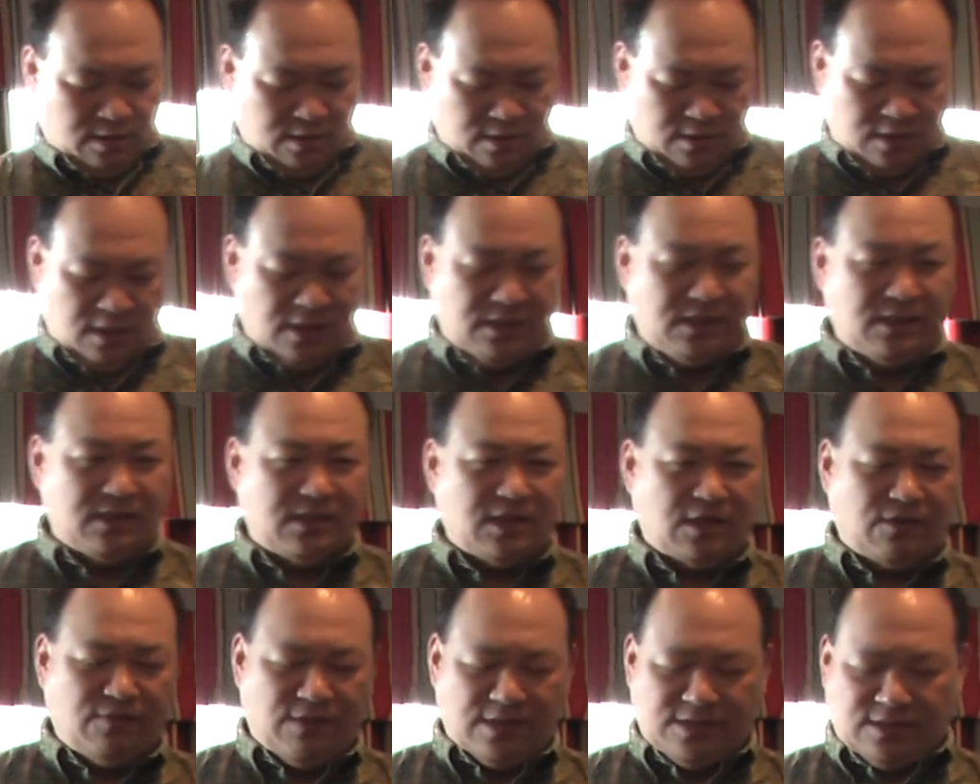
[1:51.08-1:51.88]
This is
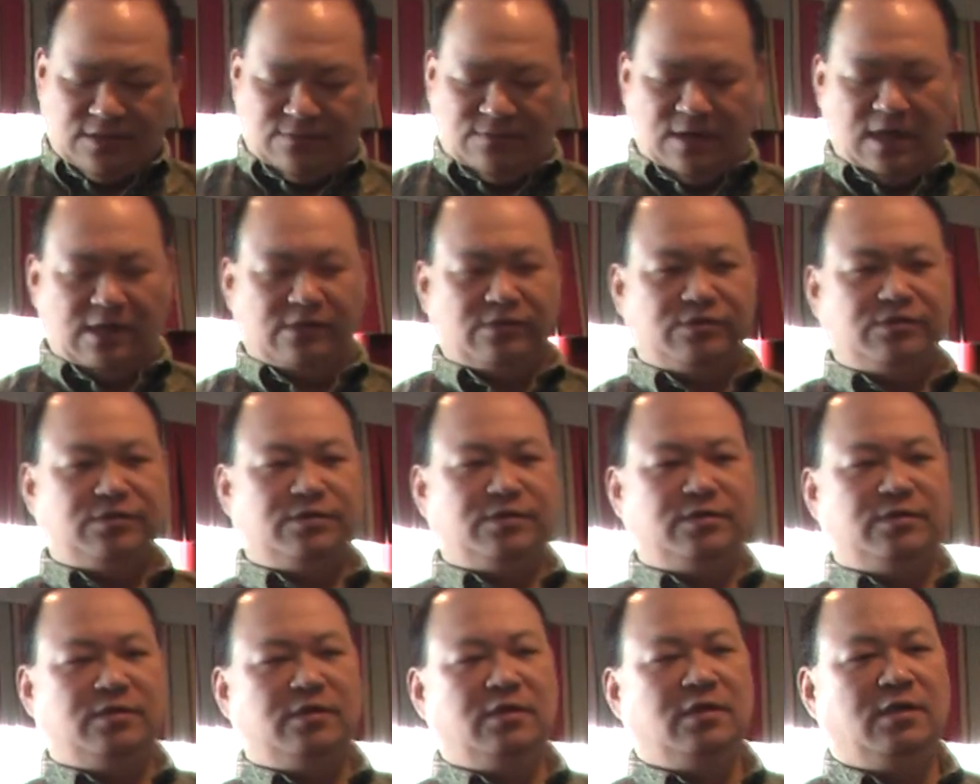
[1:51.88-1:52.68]
a crescent wrench.
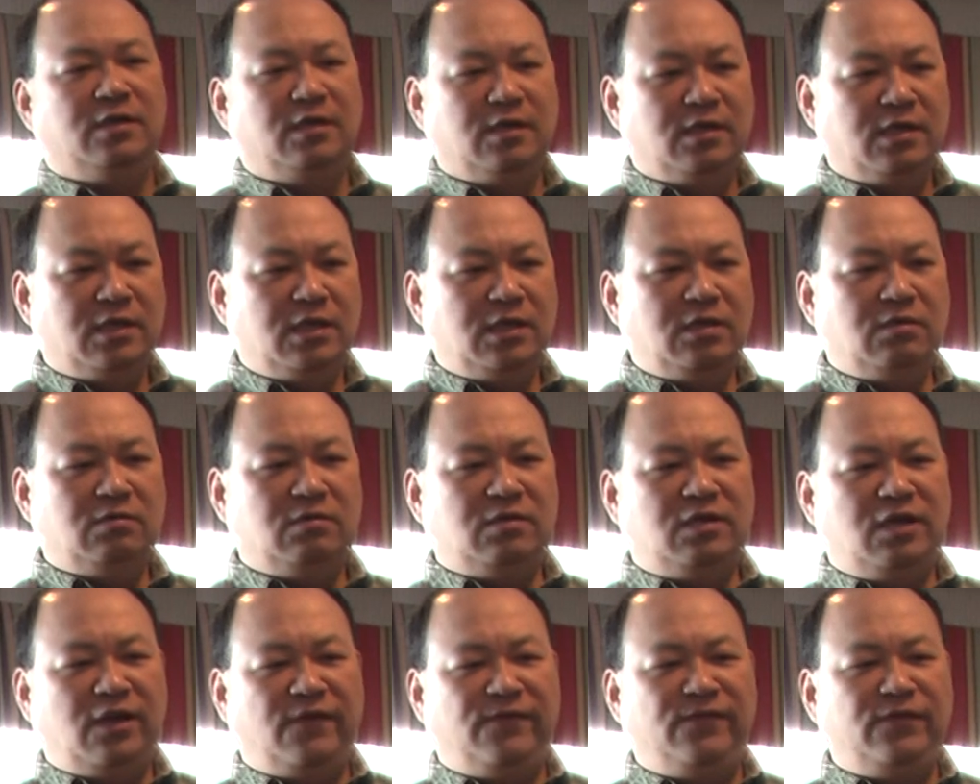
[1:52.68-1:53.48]

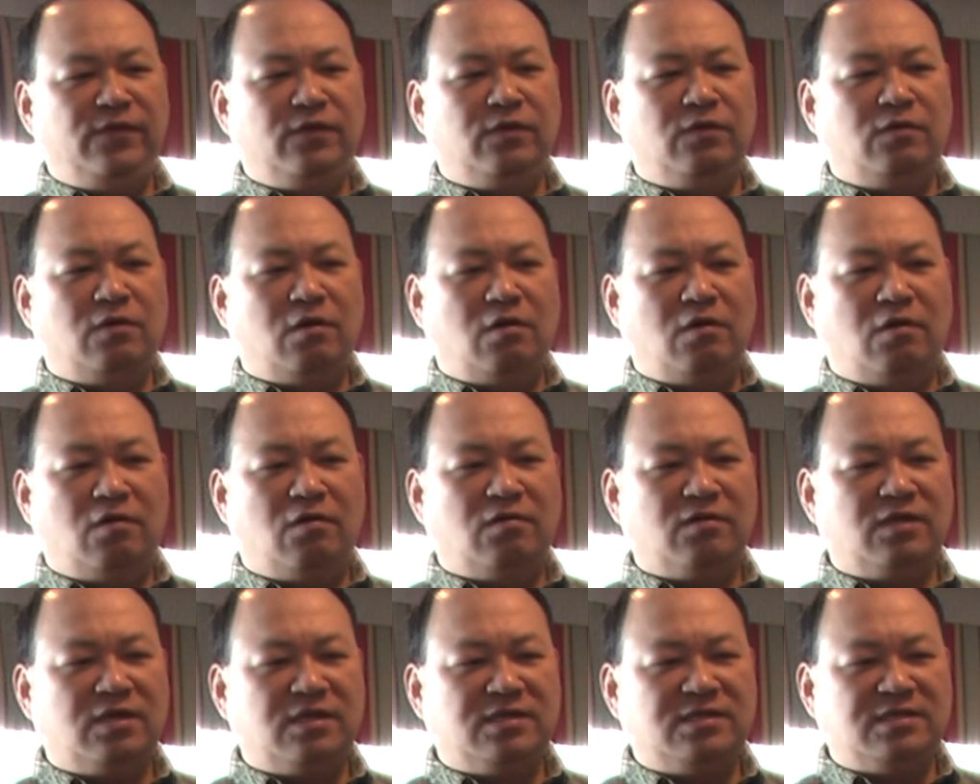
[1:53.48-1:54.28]
It'll give you
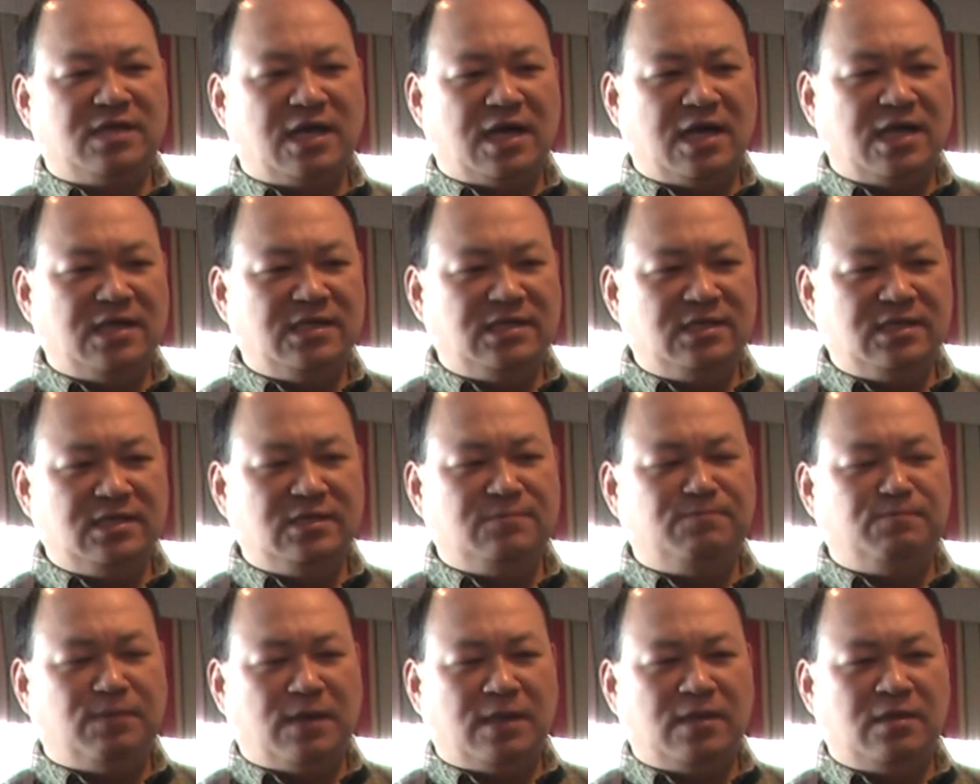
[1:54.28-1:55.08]
all the sizes,
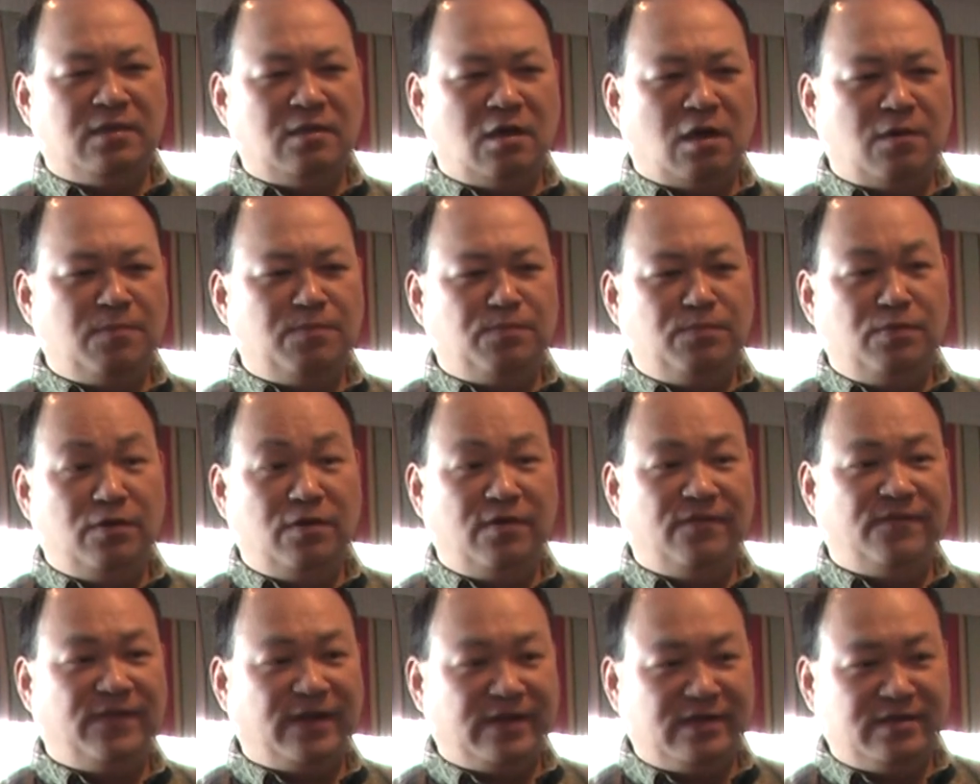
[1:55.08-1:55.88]
but not
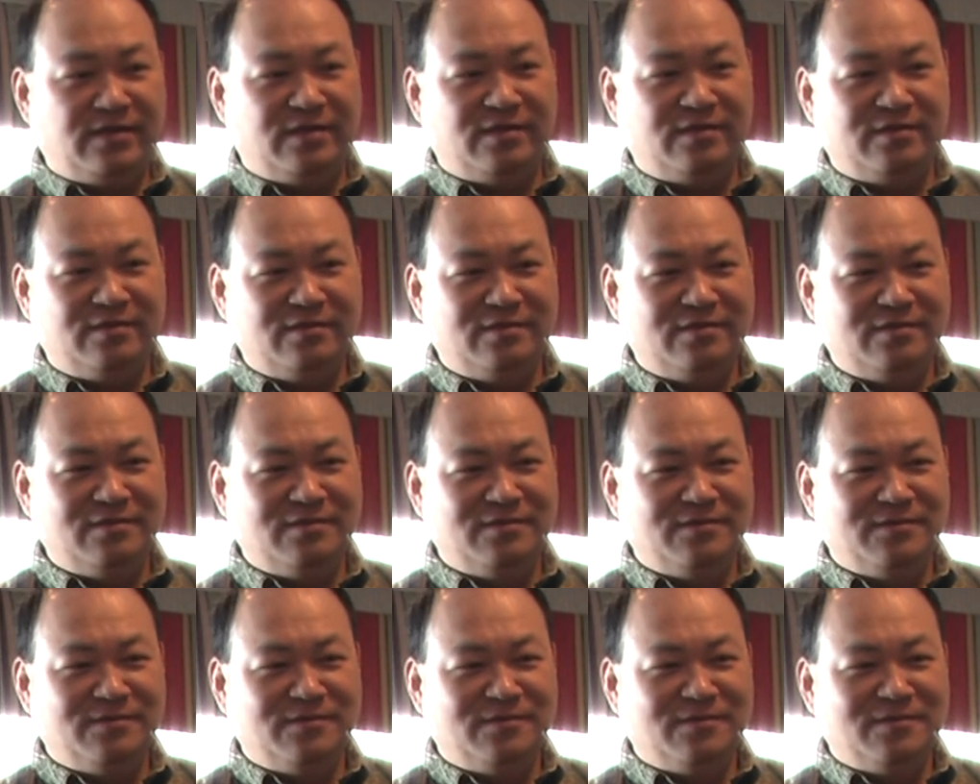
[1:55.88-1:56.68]
perfect.
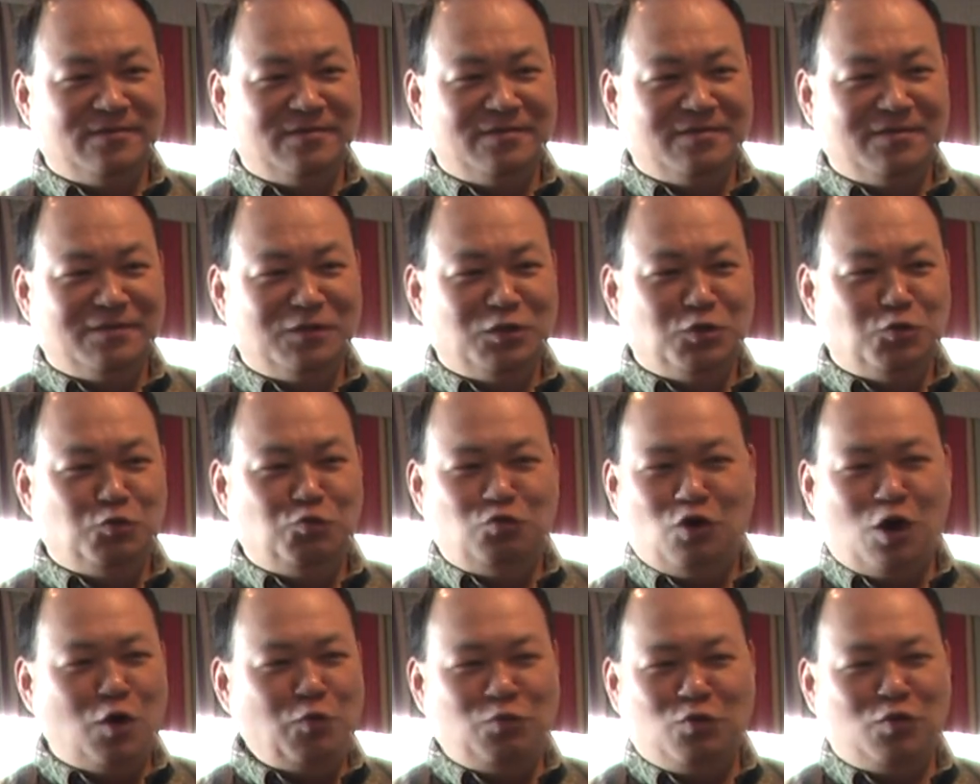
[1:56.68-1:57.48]

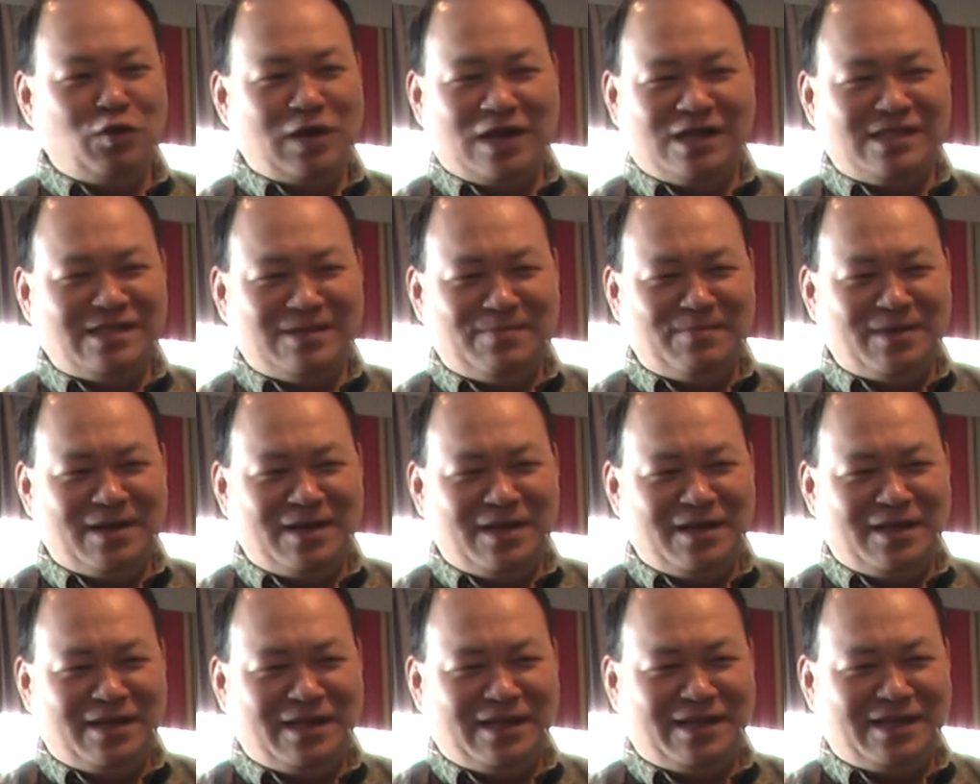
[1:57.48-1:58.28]
Rod won't accept
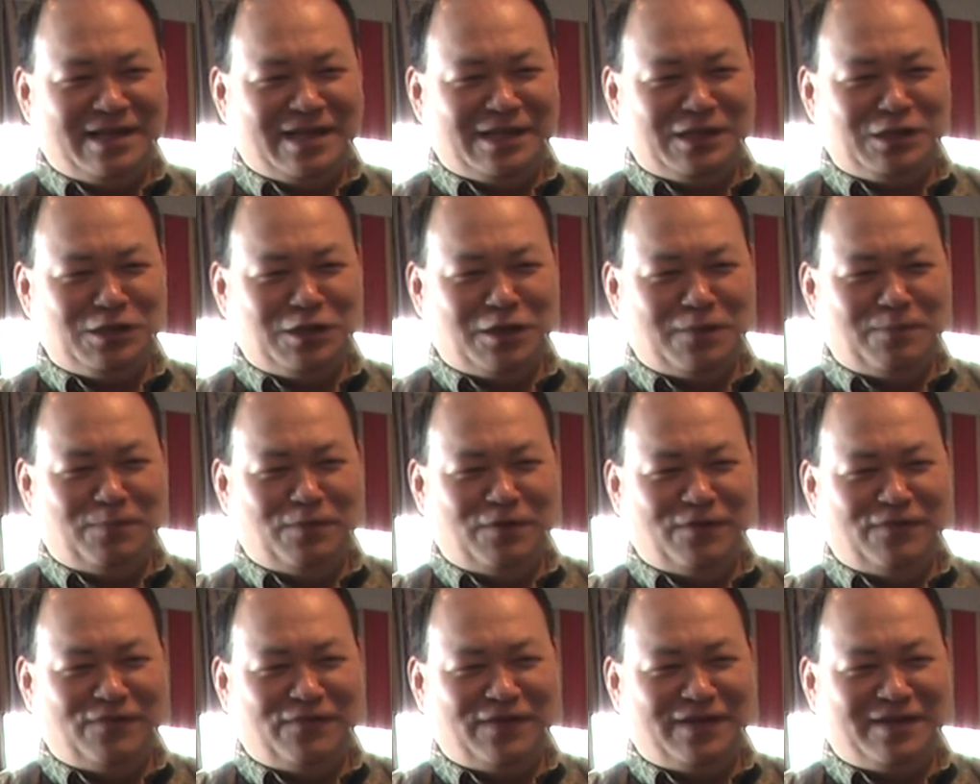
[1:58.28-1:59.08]
anything that's not
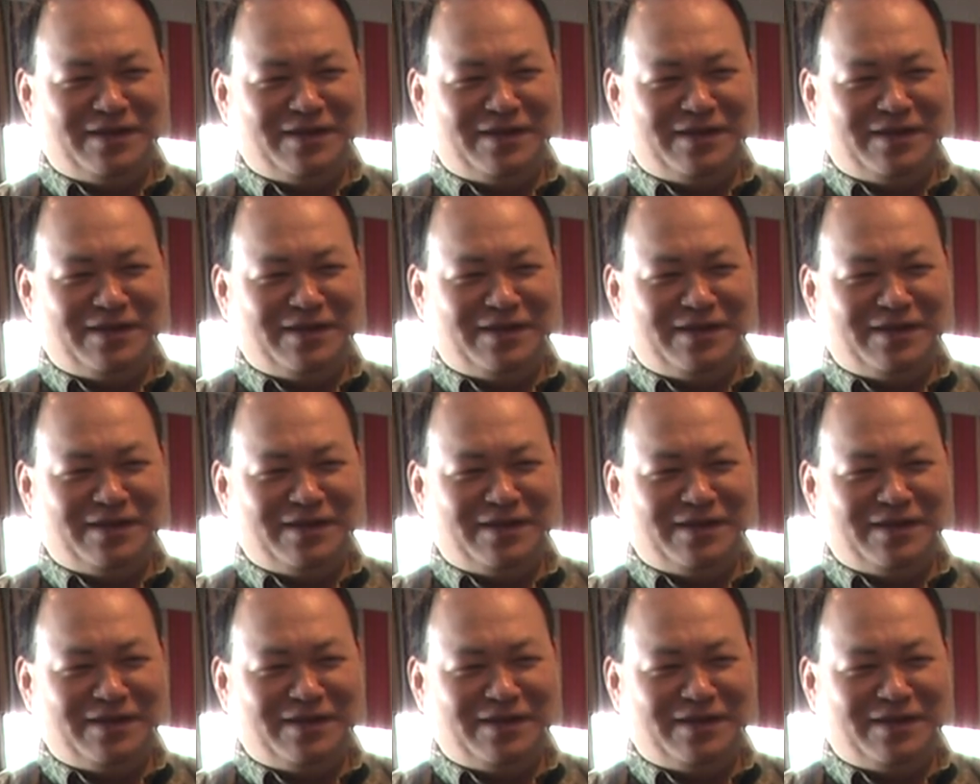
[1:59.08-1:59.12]
perfect.